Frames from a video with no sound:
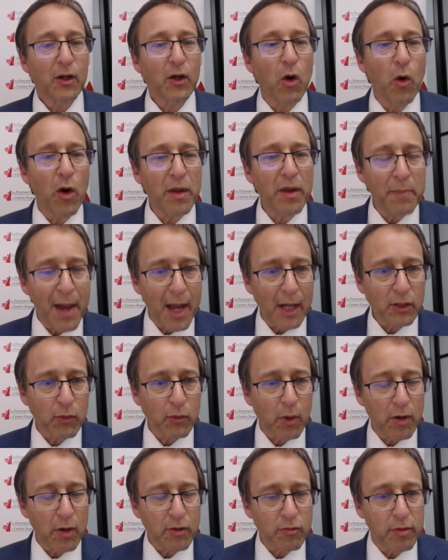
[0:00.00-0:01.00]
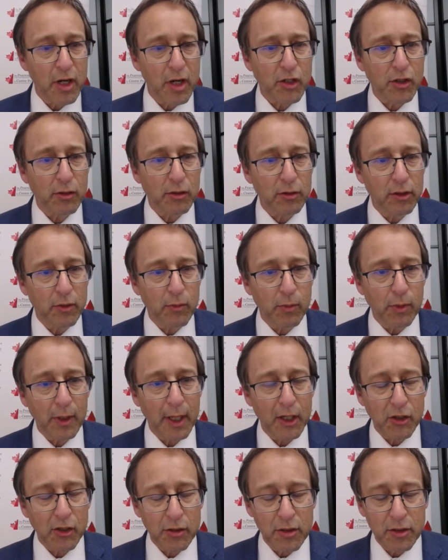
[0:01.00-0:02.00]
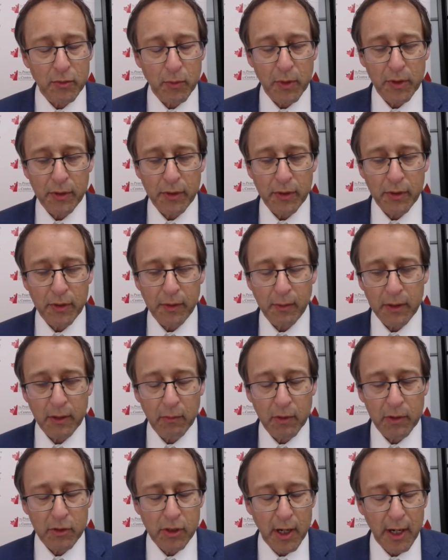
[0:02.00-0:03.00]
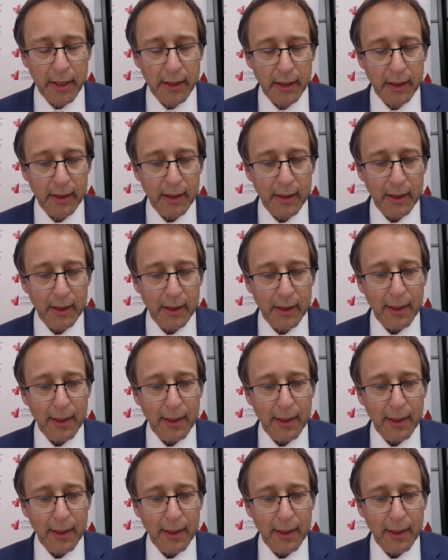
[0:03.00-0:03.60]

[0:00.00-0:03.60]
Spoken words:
going back to our traditional good relations with China.